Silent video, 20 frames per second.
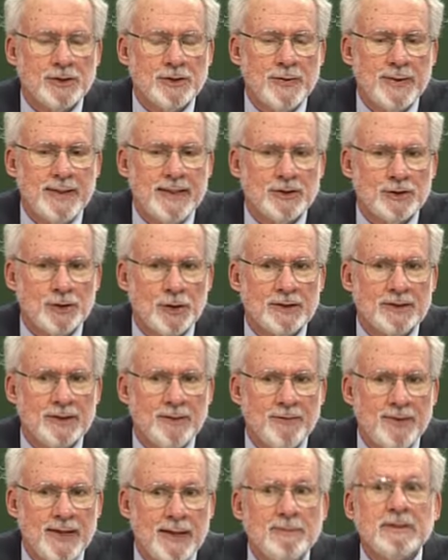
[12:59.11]
these sorts
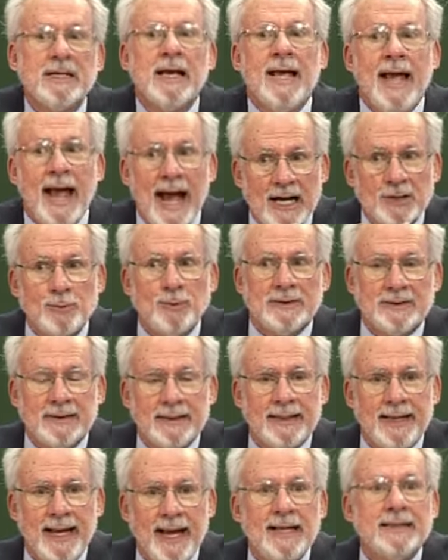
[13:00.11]
of themes, as was
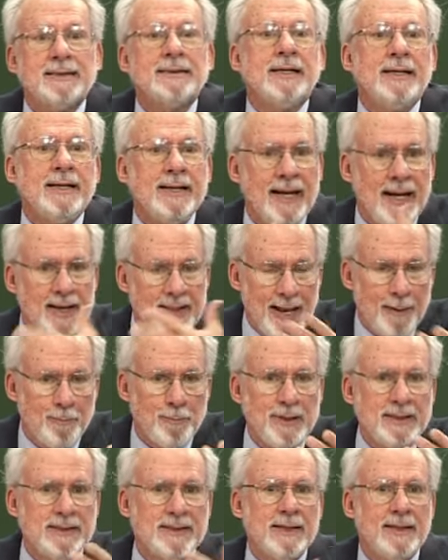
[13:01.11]
the case in that
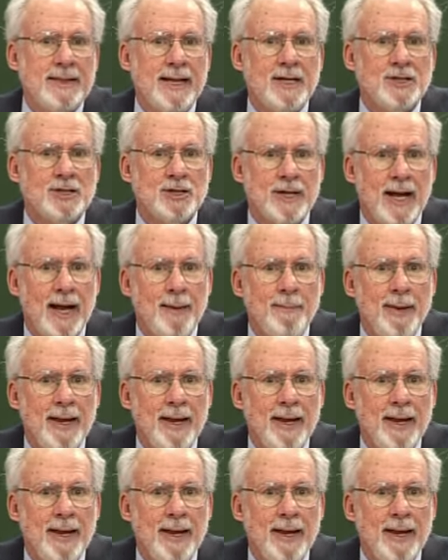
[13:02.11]
presentation I